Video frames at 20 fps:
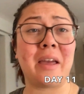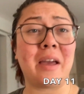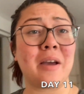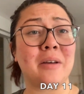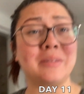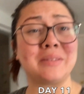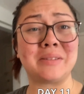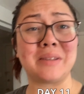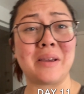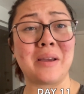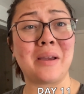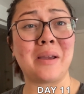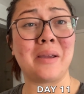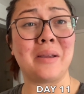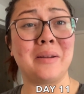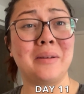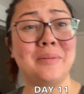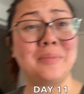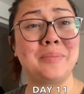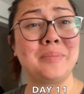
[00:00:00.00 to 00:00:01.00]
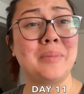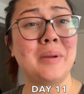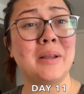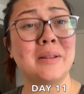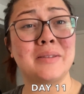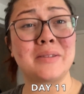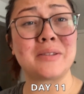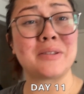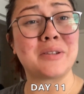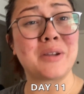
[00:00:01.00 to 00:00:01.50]
outside.
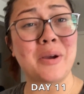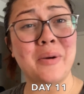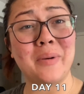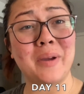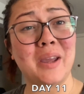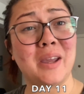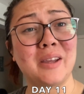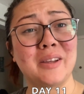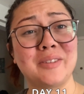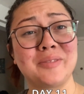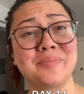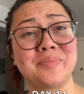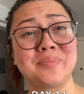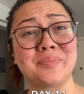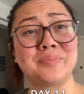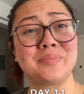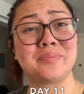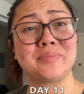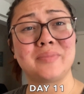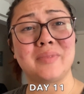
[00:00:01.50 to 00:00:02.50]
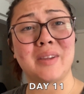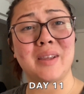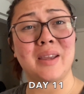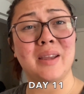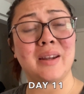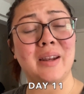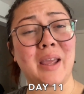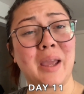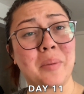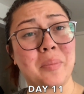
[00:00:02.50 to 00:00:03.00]
It's snowing
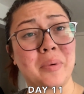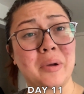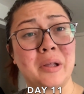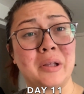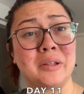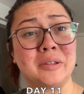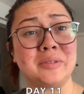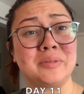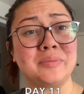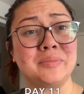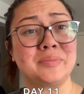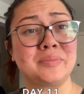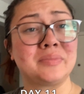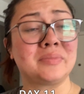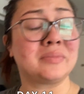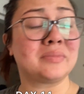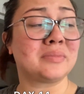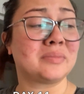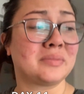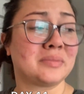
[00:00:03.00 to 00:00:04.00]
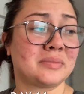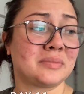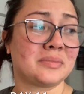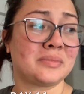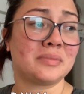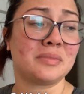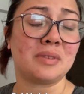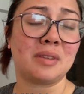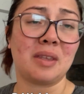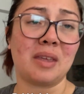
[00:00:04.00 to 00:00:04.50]
in April.
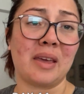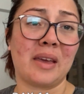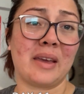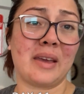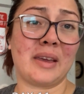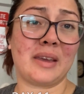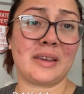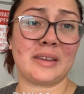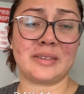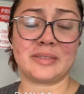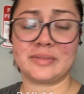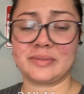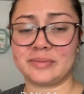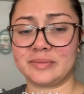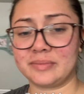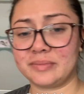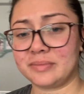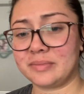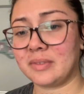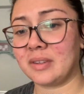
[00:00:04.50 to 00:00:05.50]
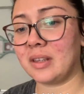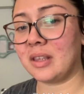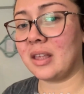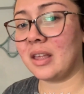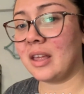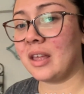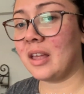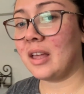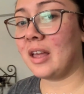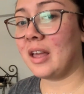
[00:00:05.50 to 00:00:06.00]
Yay.
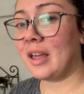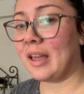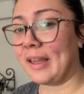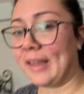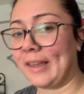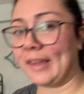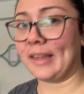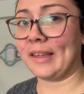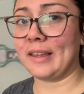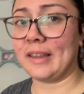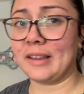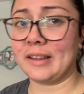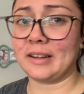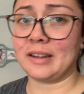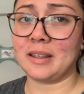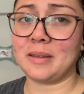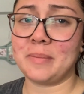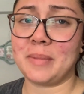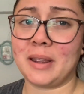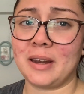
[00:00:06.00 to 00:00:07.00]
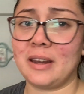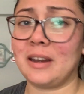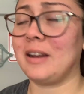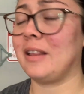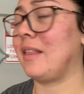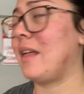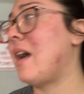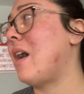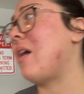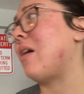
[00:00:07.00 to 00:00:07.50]
And it made it a
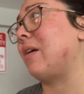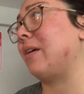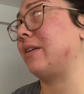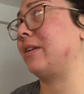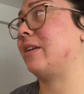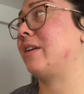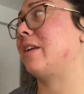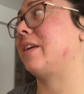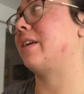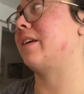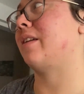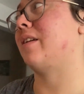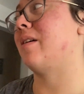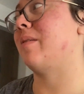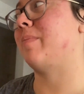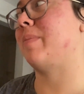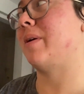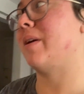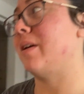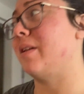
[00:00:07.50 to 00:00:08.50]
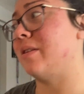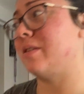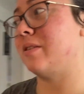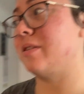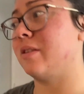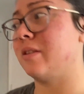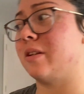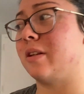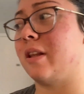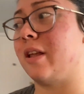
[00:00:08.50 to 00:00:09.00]
lot harder to get up and
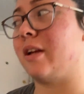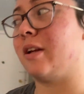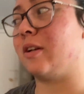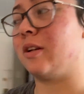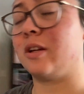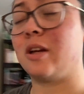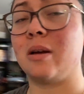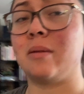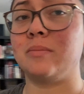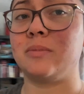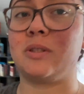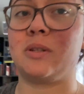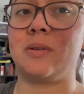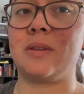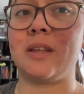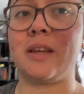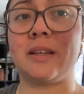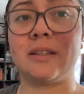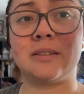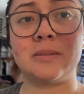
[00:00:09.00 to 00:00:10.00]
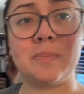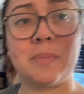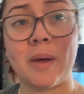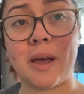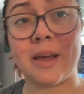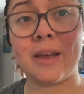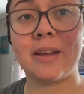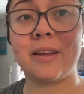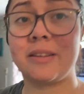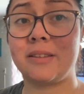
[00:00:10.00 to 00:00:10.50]
like, come do this,
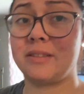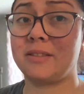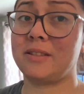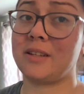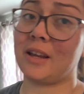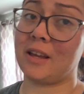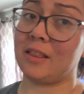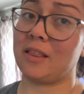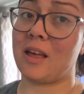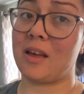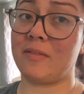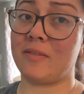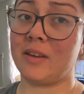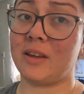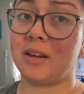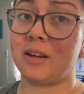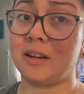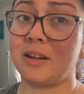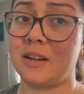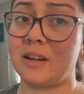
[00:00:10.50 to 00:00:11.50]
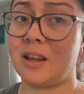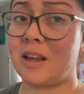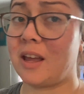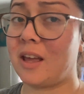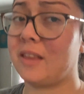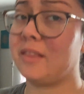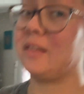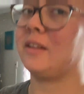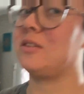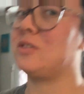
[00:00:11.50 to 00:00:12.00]
but it's day 11,
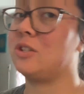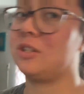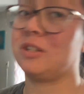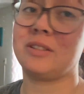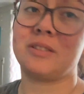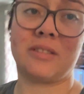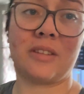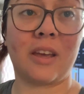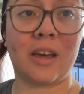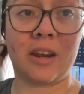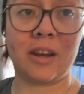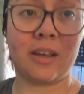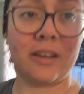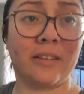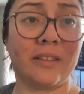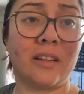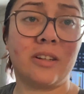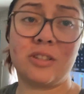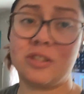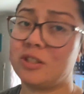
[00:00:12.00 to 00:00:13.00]
and let's just get it. Let's